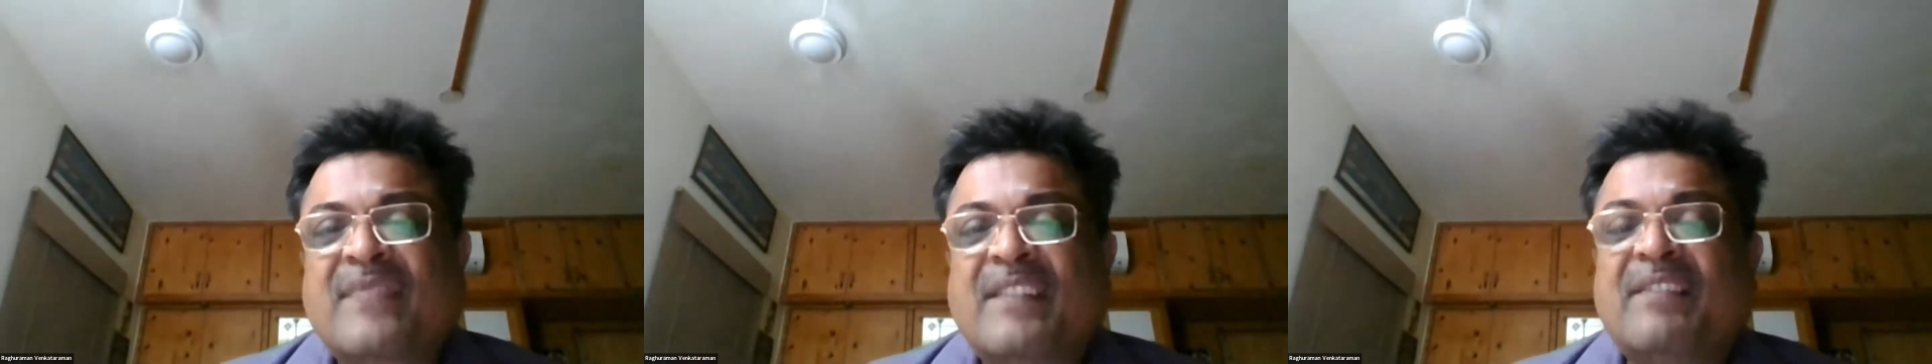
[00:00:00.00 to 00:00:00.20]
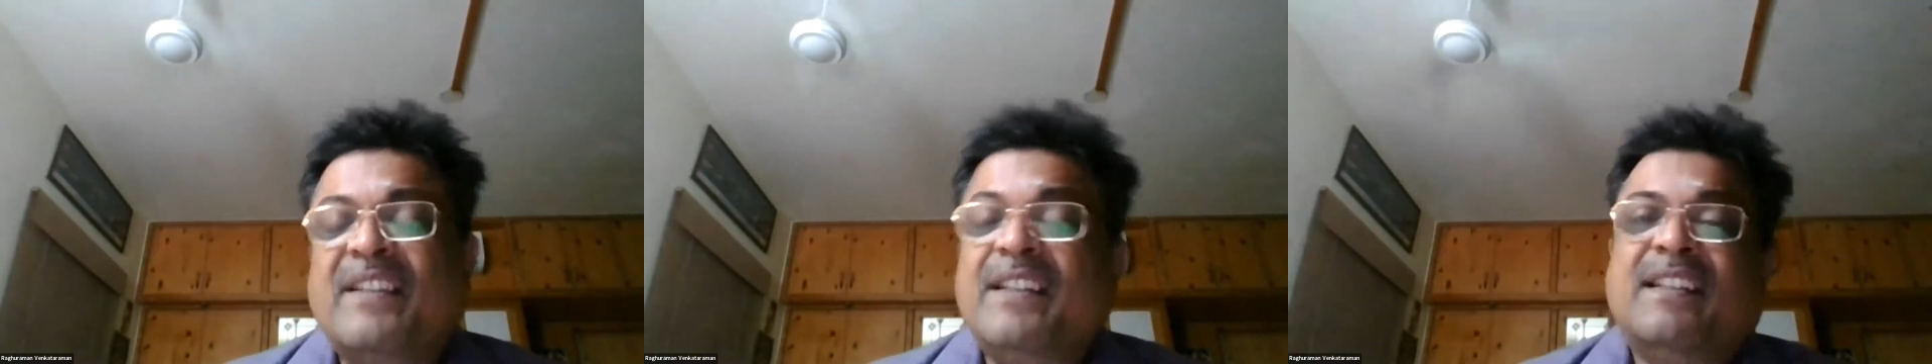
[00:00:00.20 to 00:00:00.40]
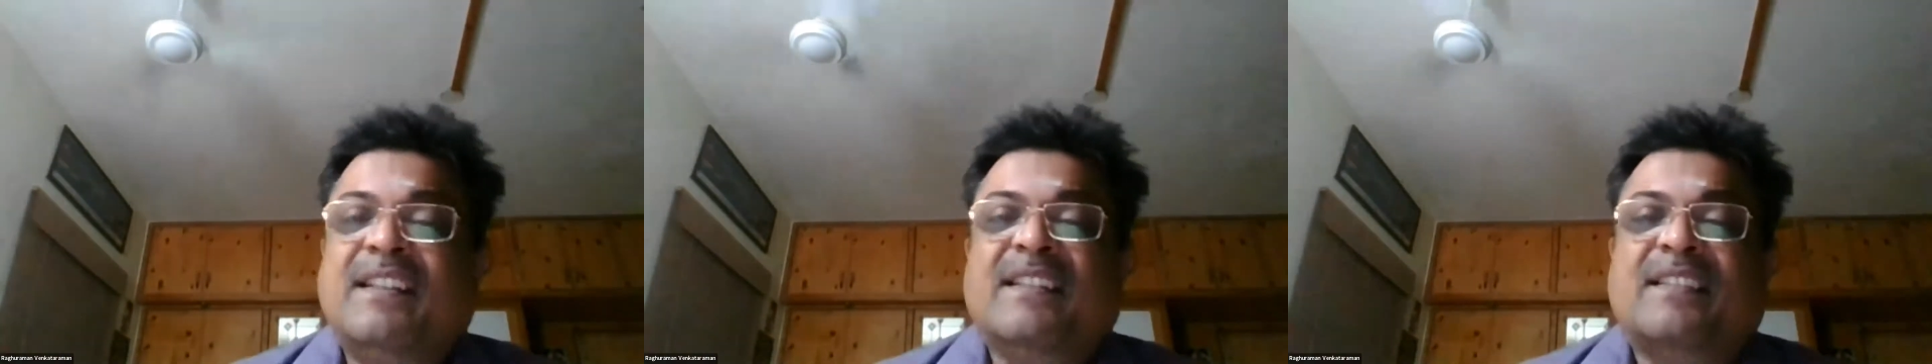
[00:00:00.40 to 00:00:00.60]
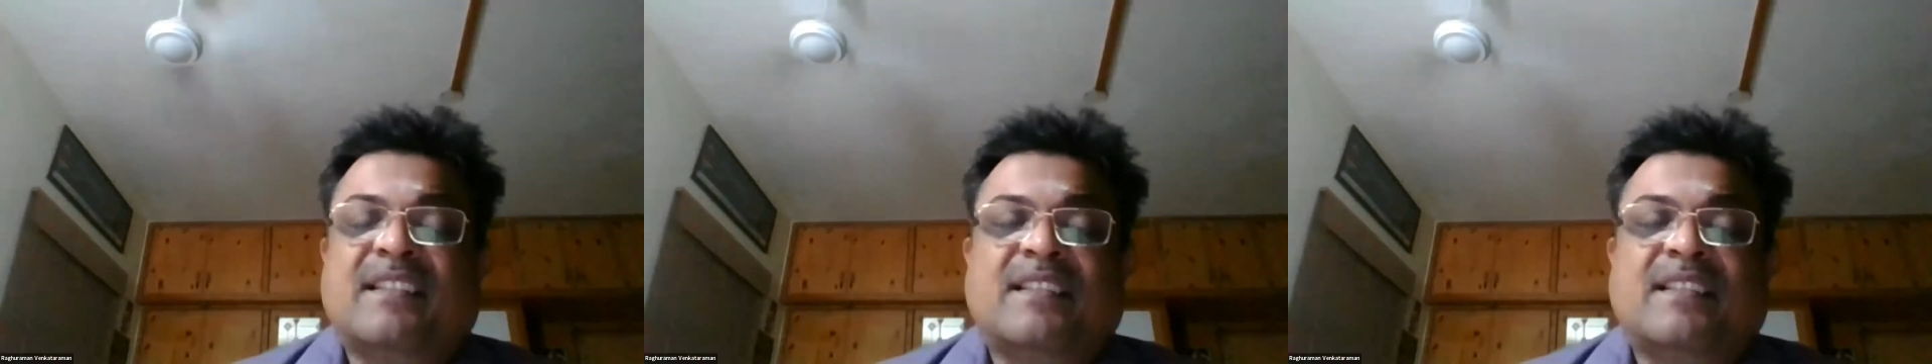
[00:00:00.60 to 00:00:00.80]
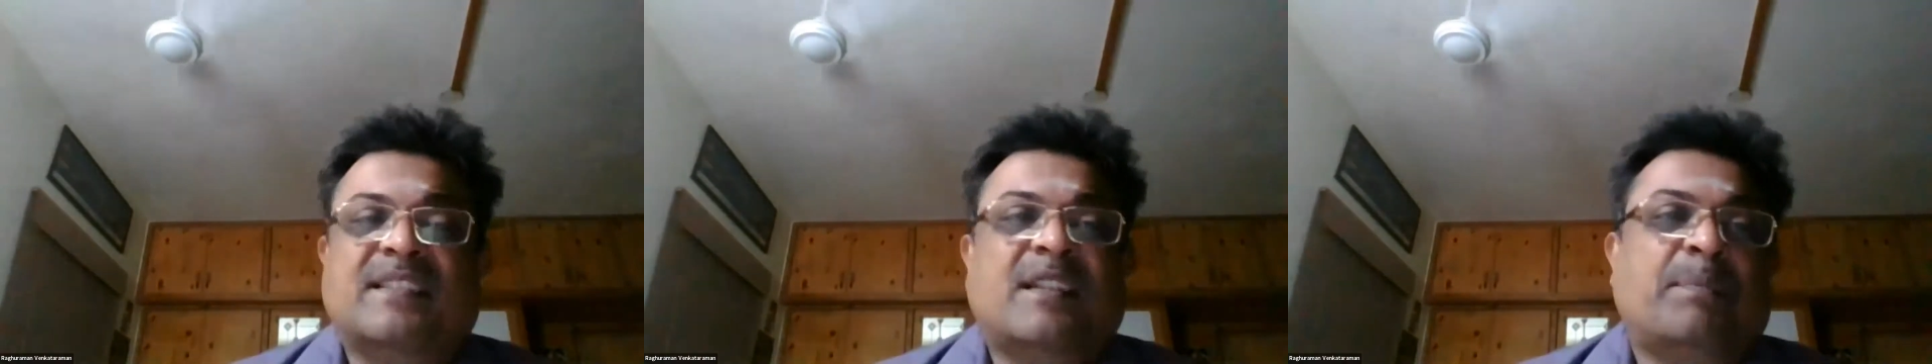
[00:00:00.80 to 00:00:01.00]
Very
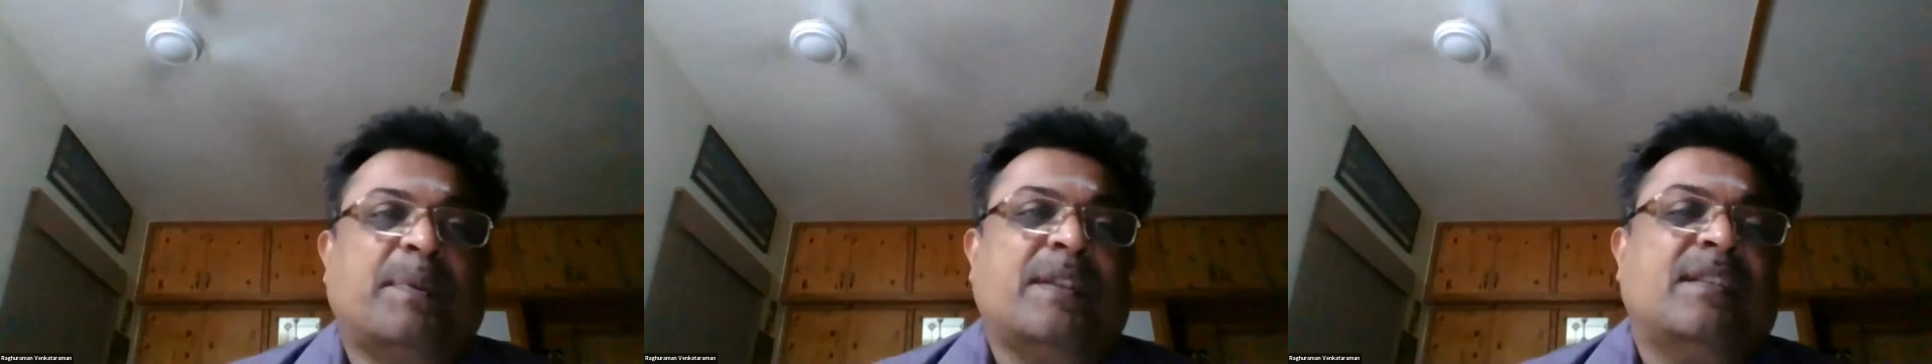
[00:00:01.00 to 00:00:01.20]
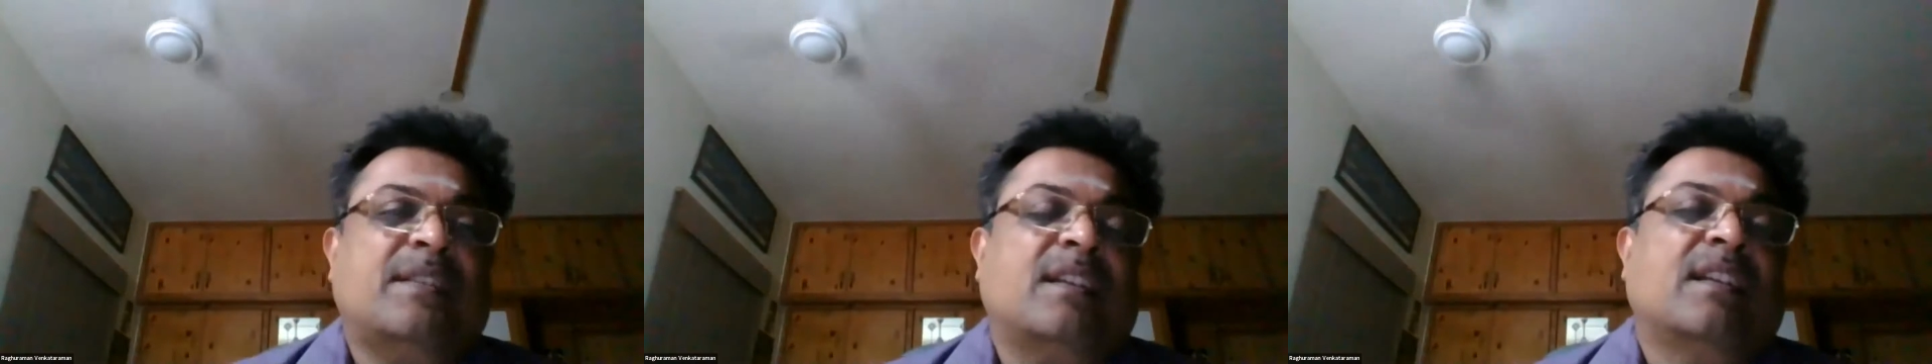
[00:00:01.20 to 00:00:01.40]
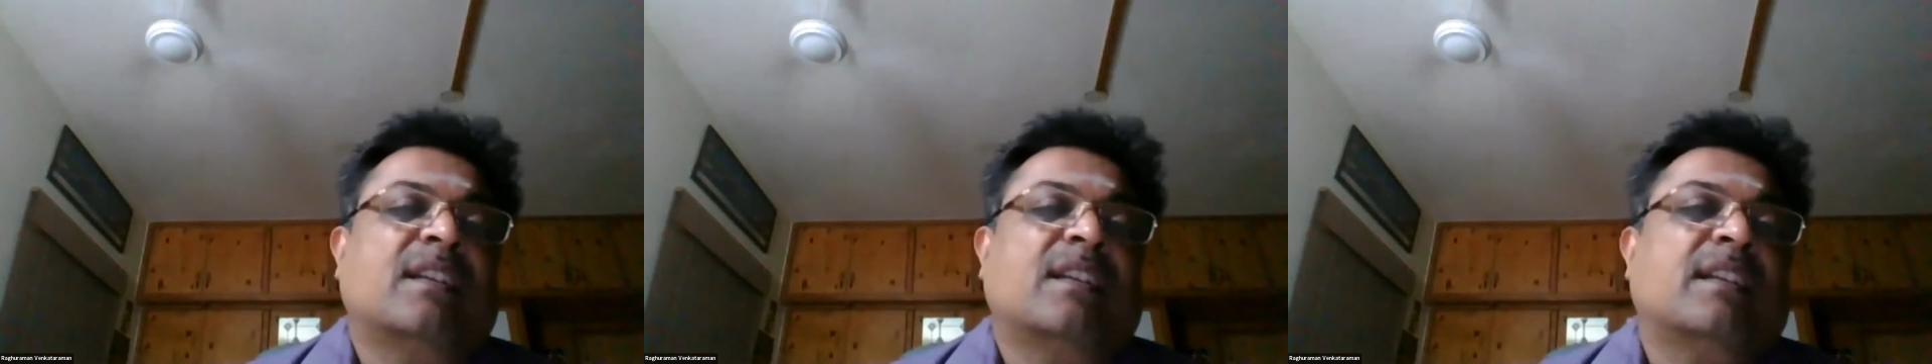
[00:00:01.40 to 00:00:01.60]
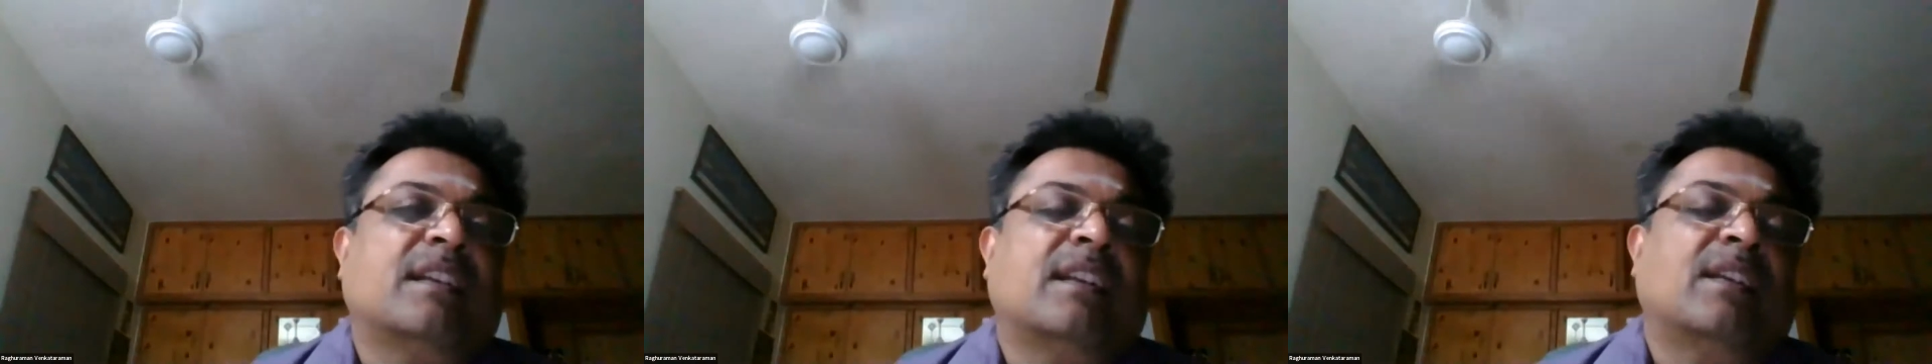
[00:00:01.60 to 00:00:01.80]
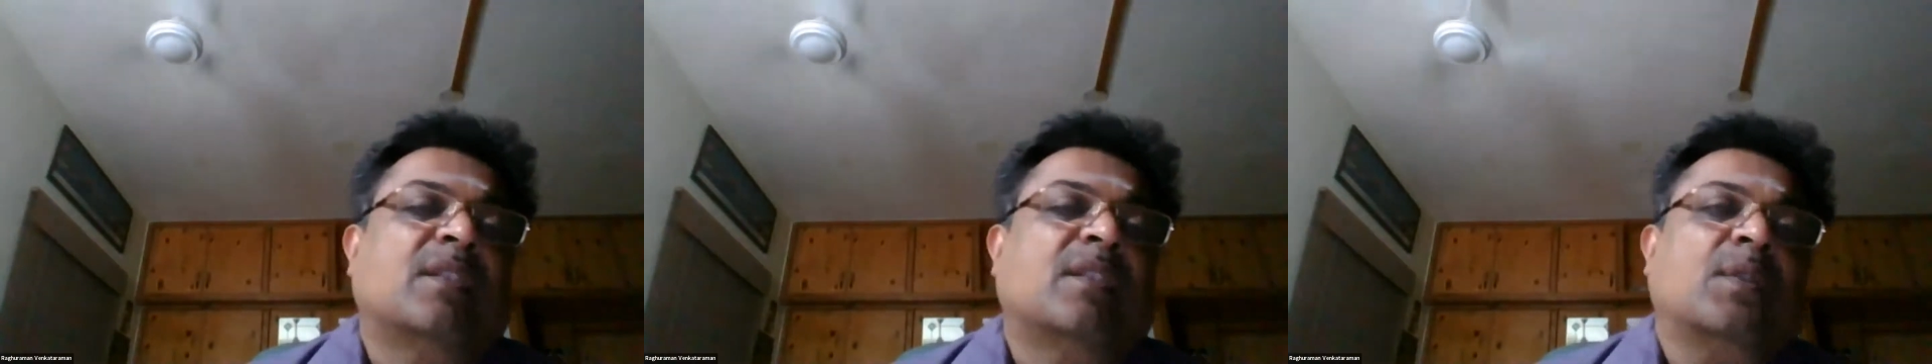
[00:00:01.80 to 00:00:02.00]

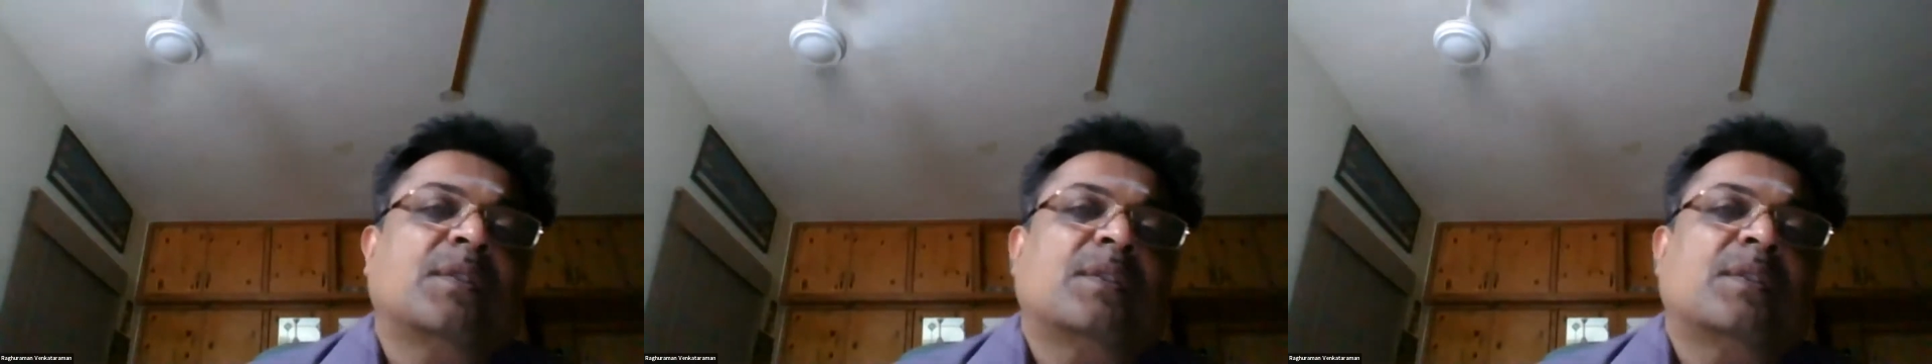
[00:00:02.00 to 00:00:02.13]
surprisingly,